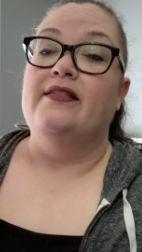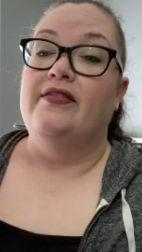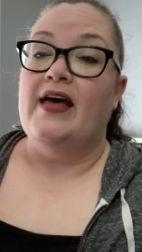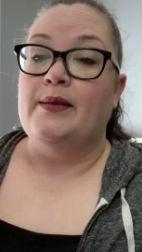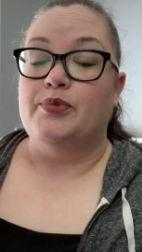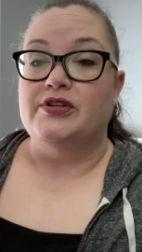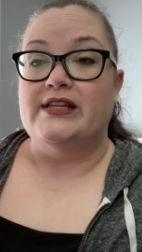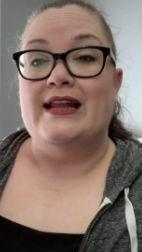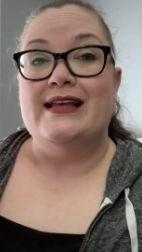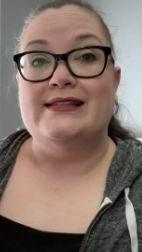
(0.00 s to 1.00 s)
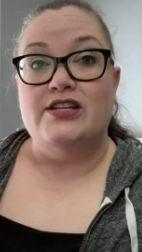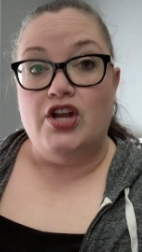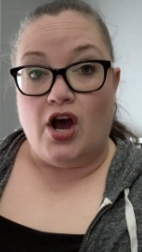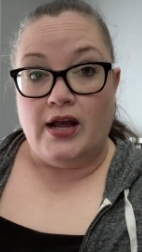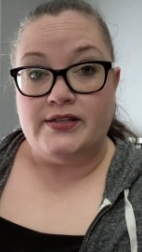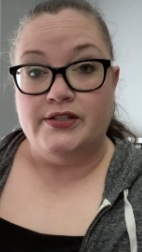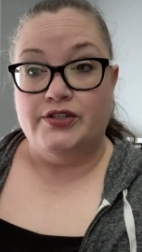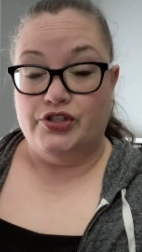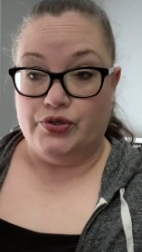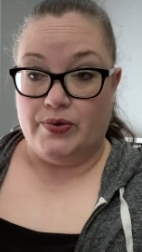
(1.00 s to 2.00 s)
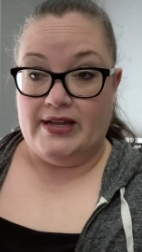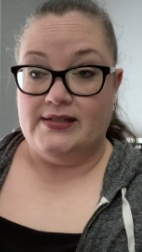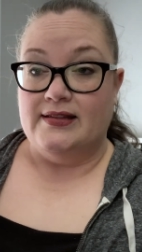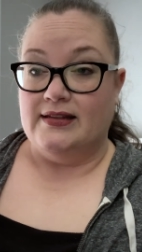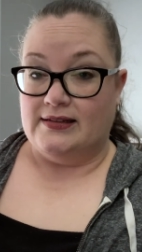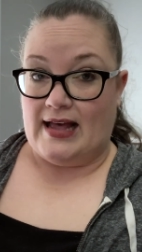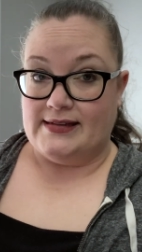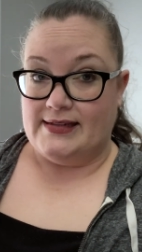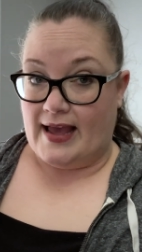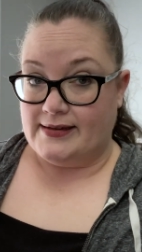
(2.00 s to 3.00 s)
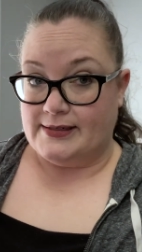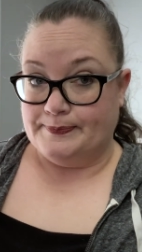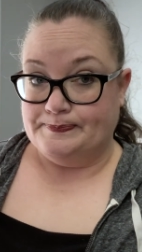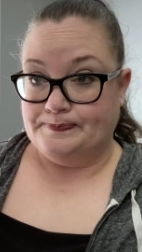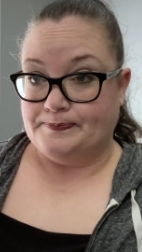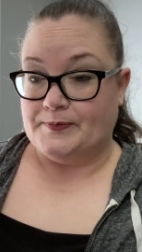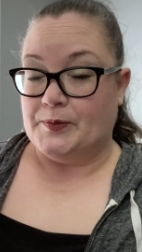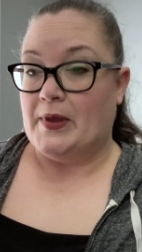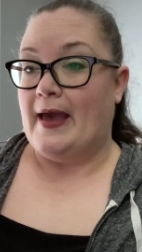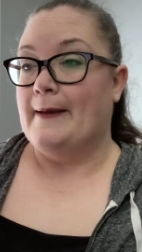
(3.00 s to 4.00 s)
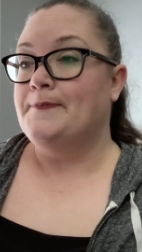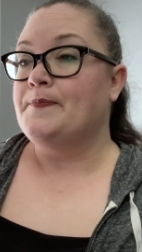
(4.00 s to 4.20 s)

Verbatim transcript: that person has not joined the class yet. Okay,